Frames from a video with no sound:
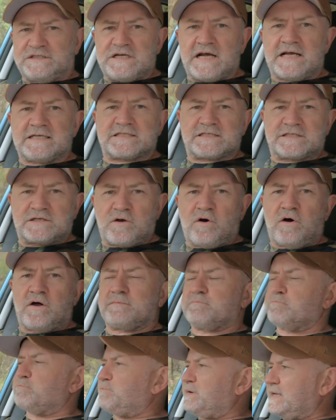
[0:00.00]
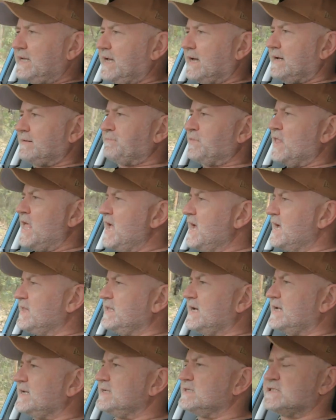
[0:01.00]
just got bigger,
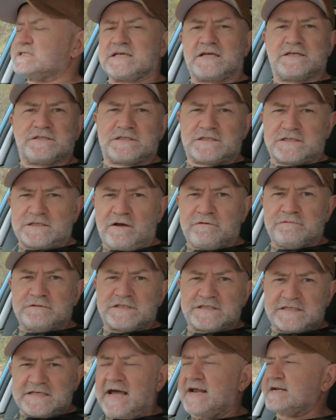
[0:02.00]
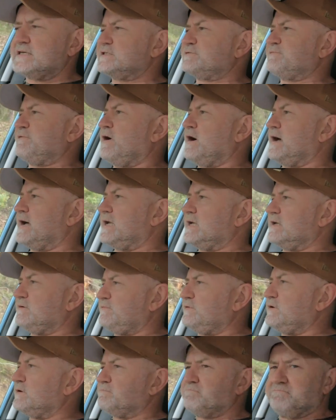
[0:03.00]
and that is so satisfying
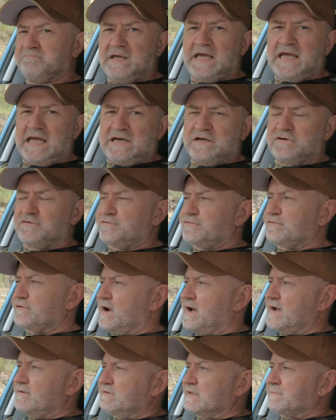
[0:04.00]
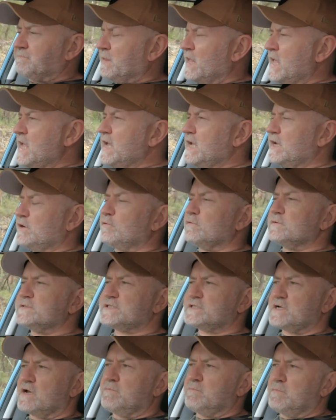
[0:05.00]
if you're into driving. It
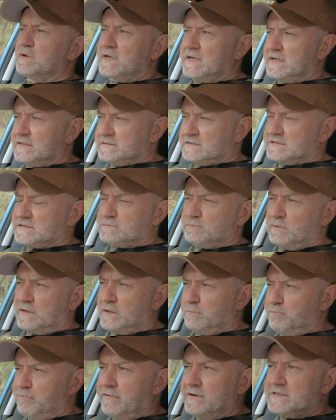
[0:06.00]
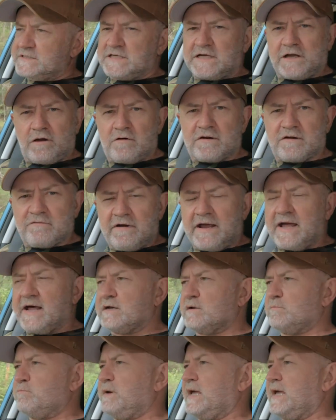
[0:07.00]
also means when you're pressing on around a